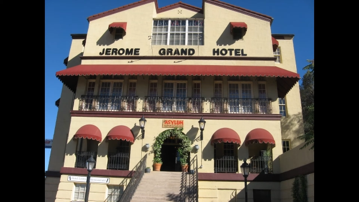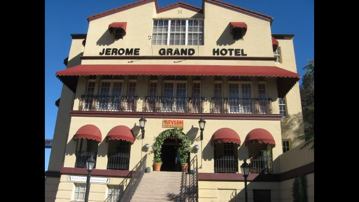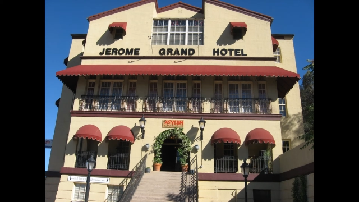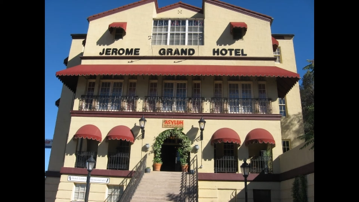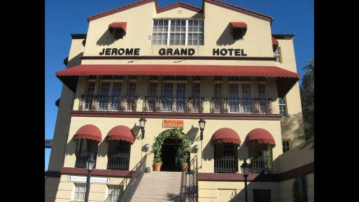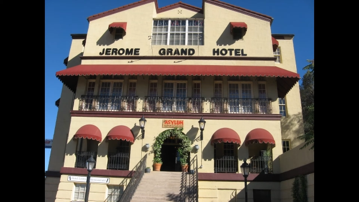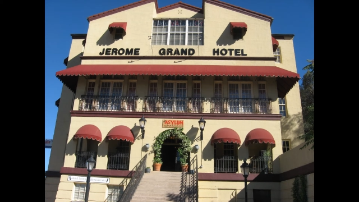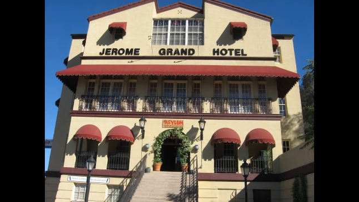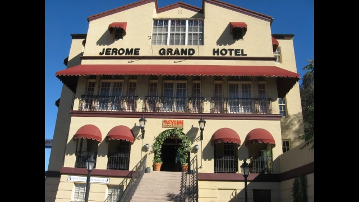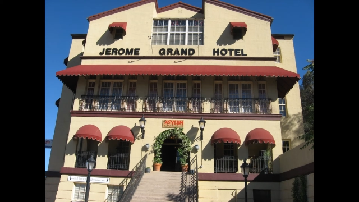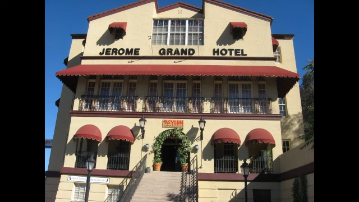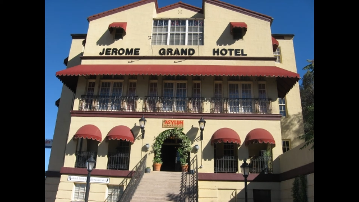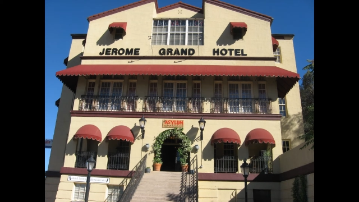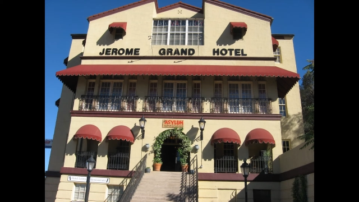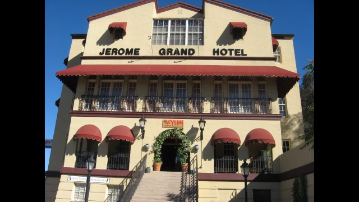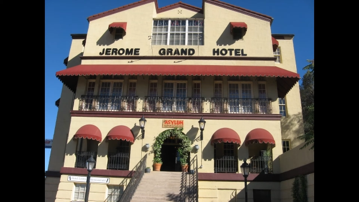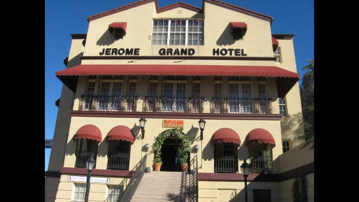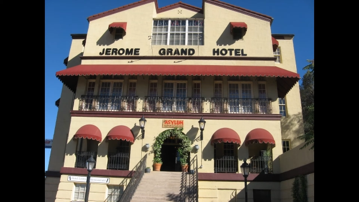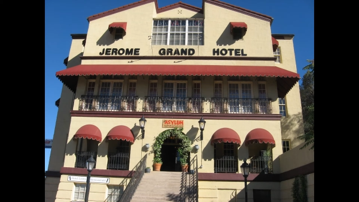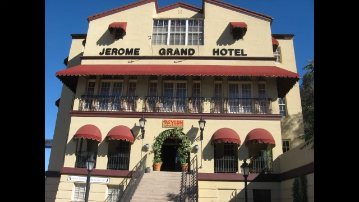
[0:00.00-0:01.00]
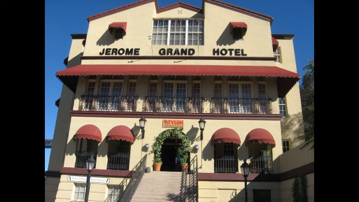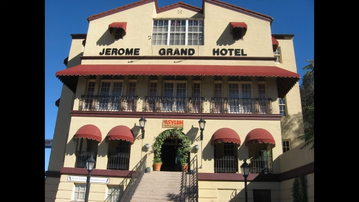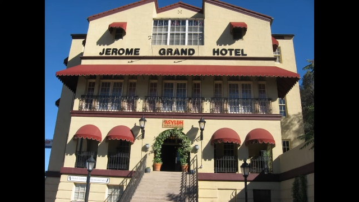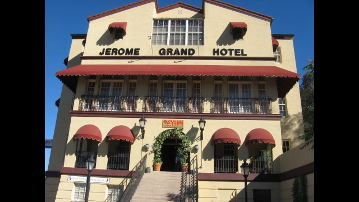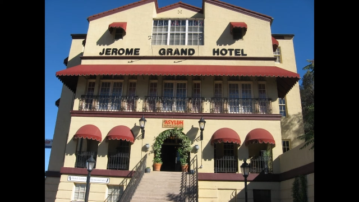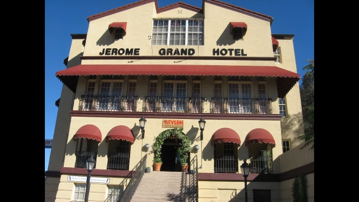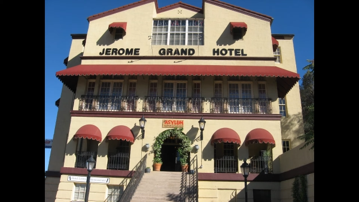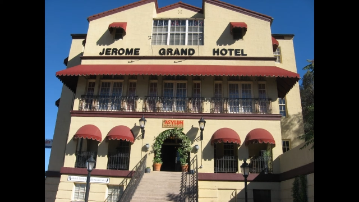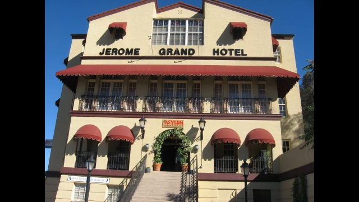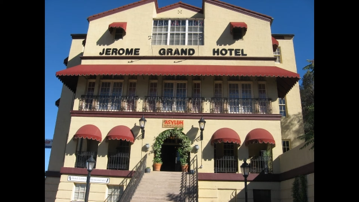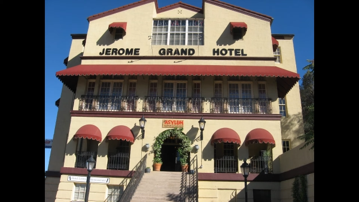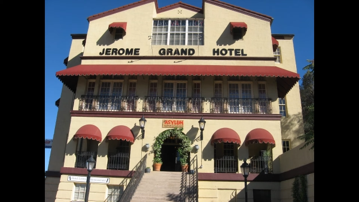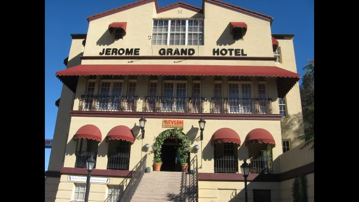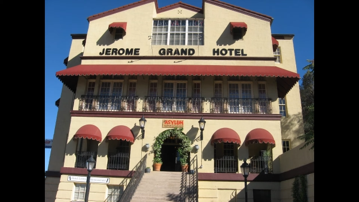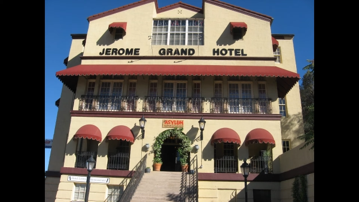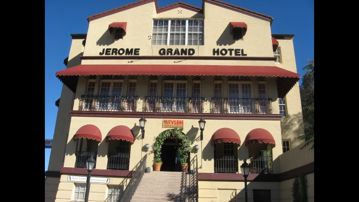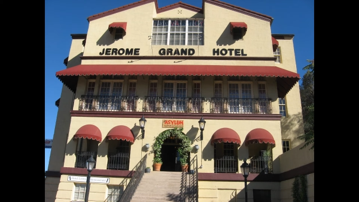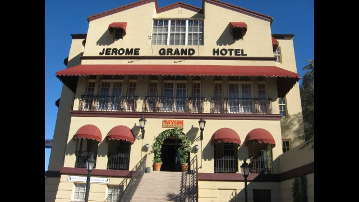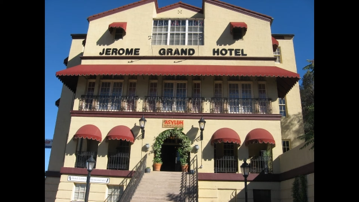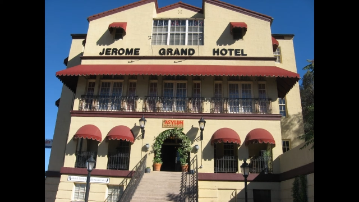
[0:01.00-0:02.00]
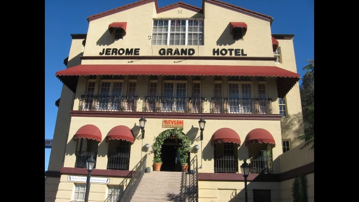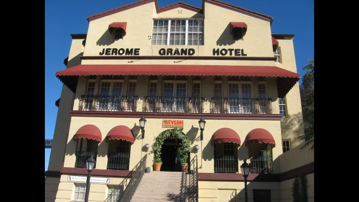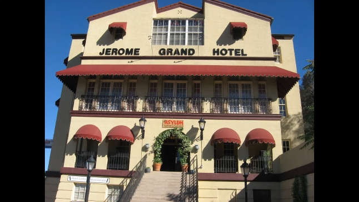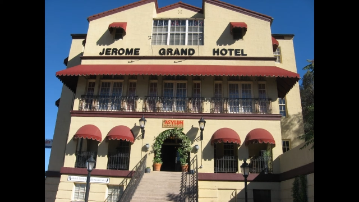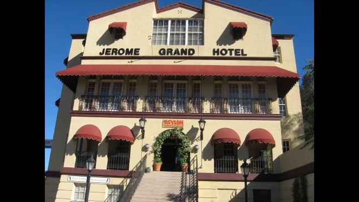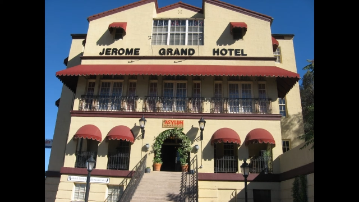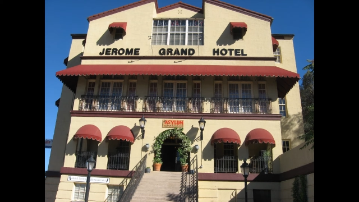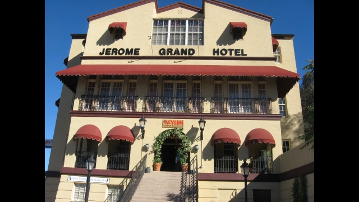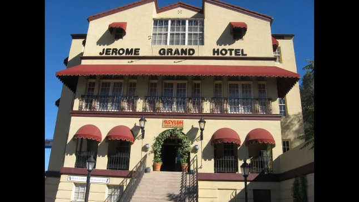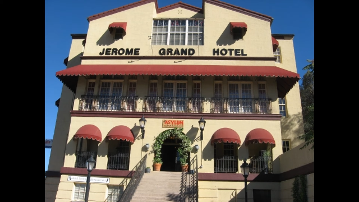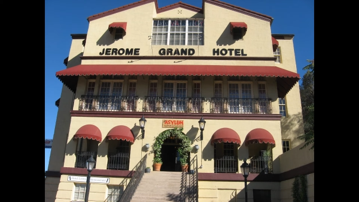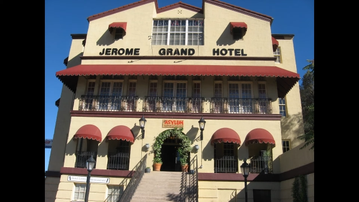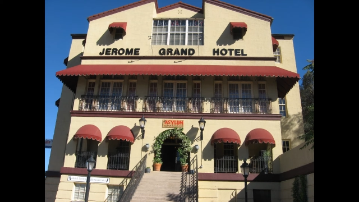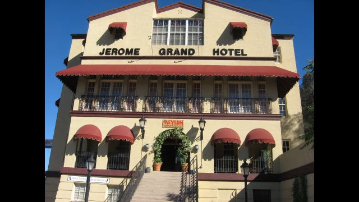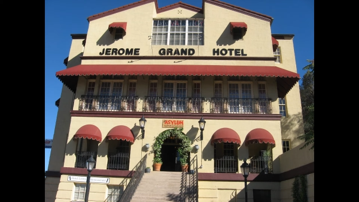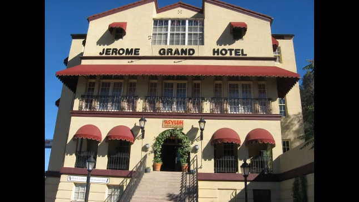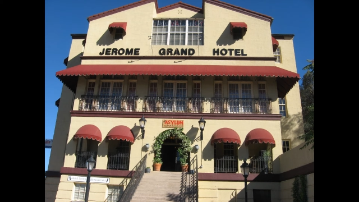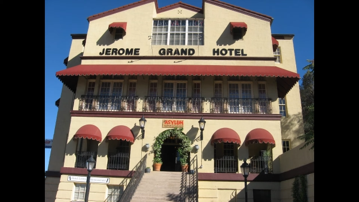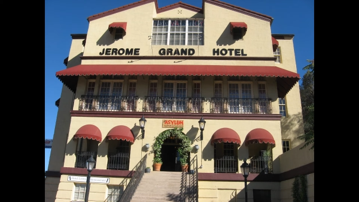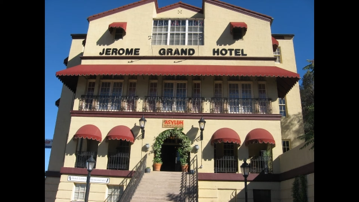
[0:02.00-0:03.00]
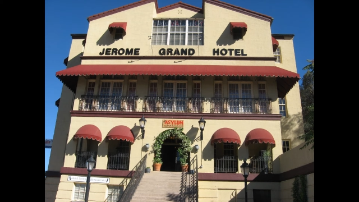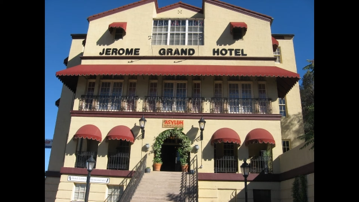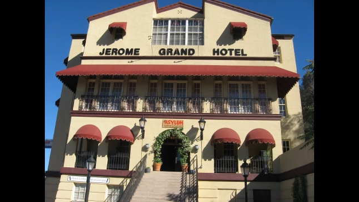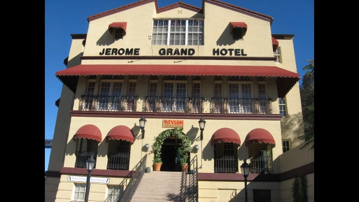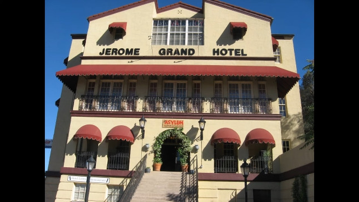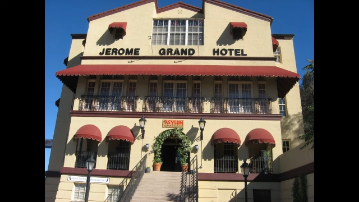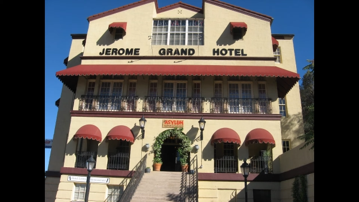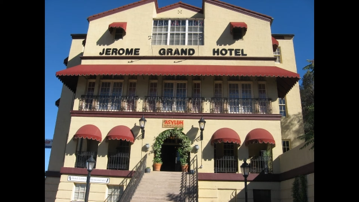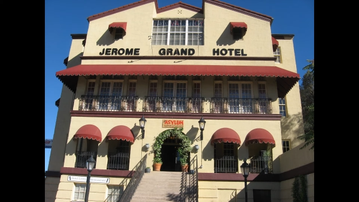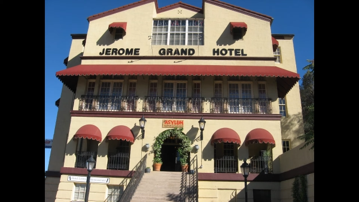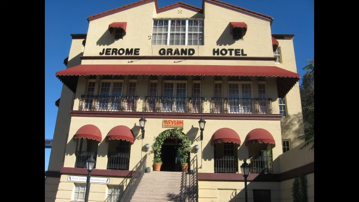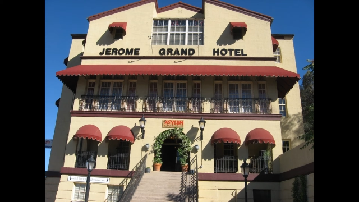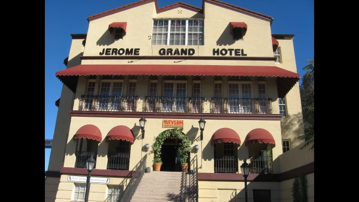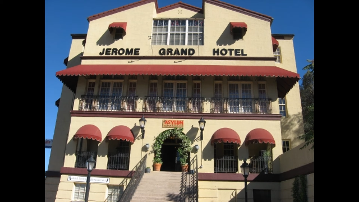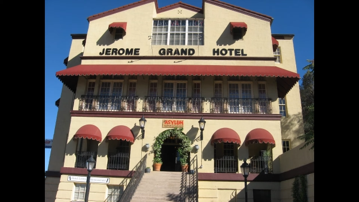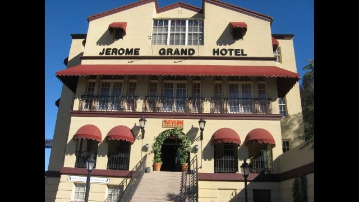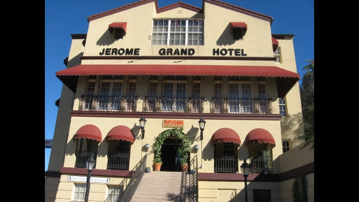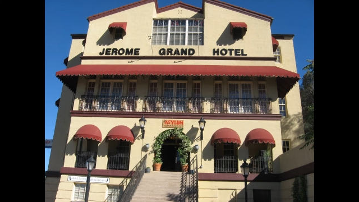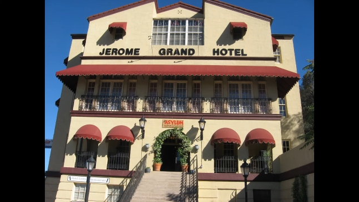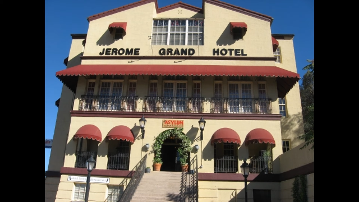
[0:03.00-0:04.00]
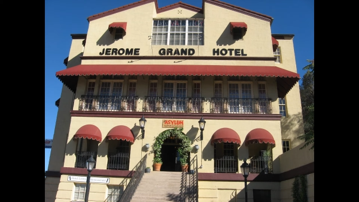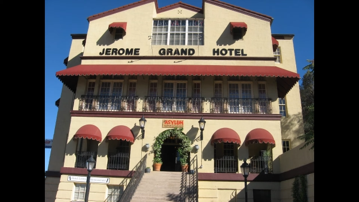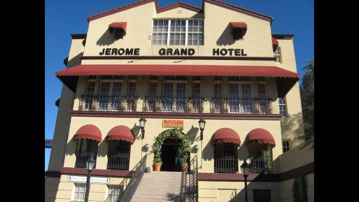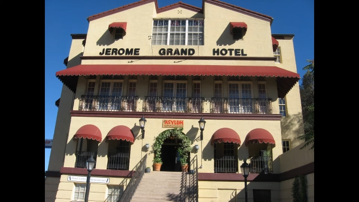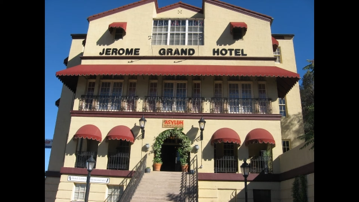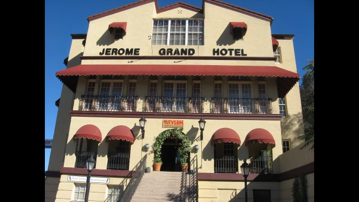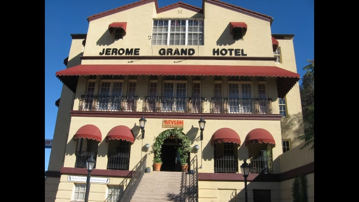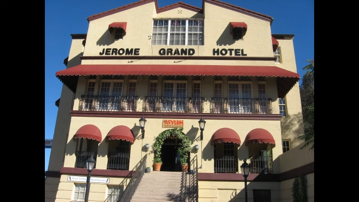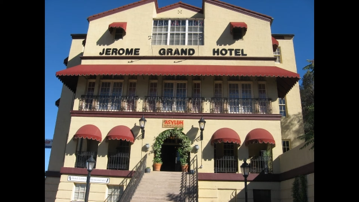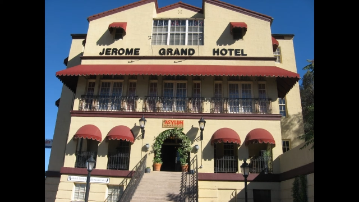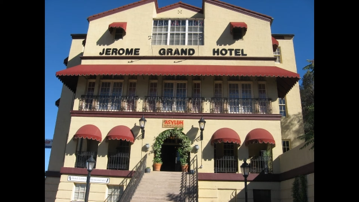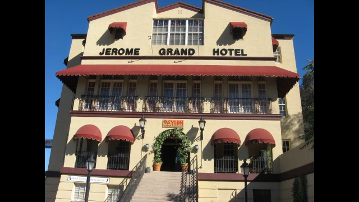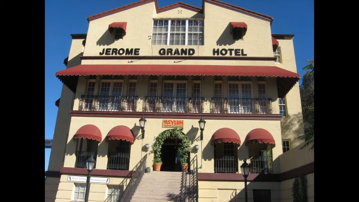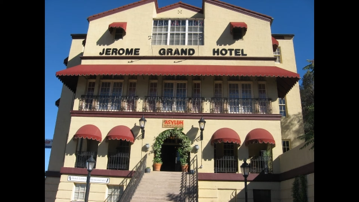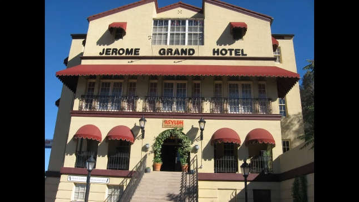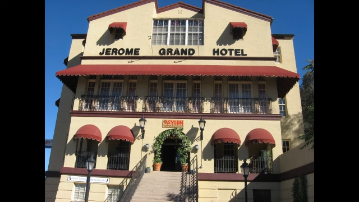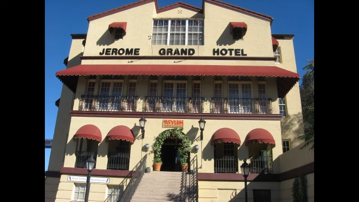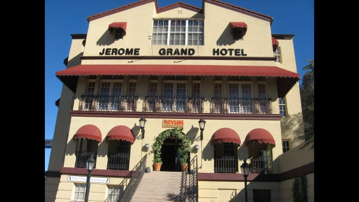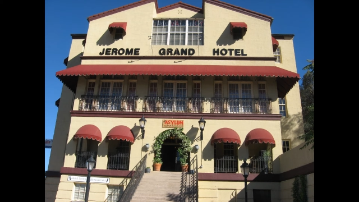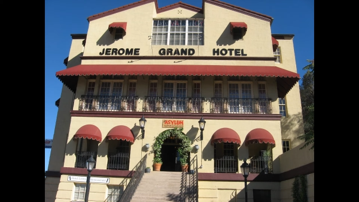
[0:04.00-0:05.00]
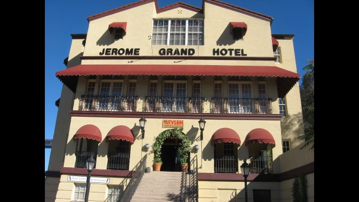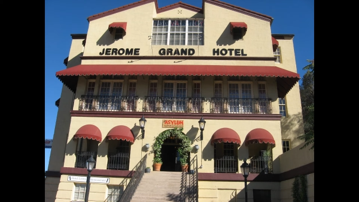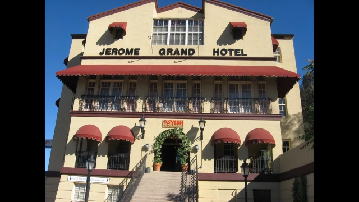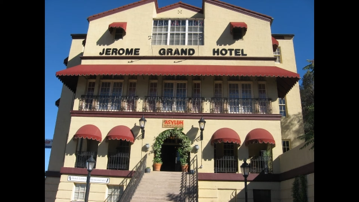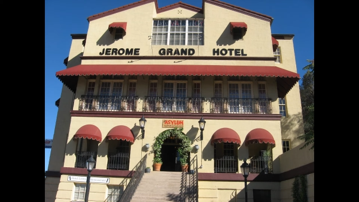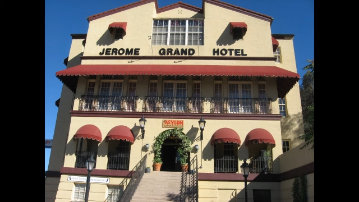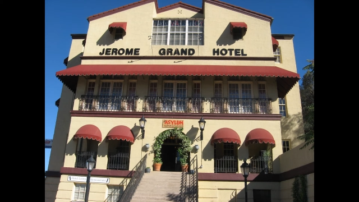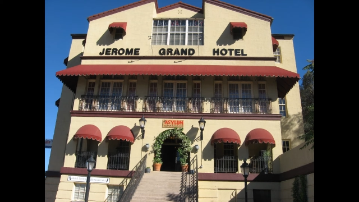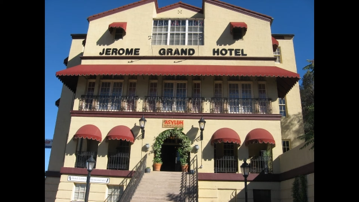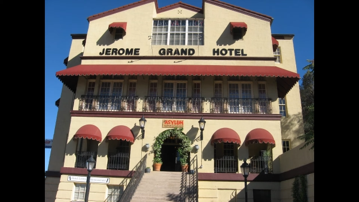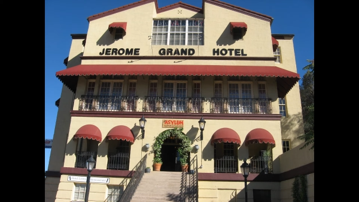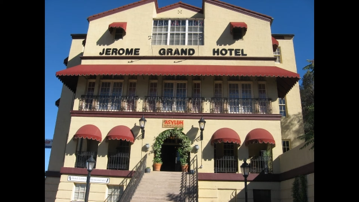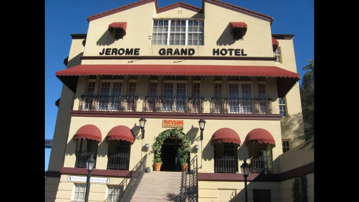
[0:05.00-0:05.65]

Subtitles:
(no speaker visible)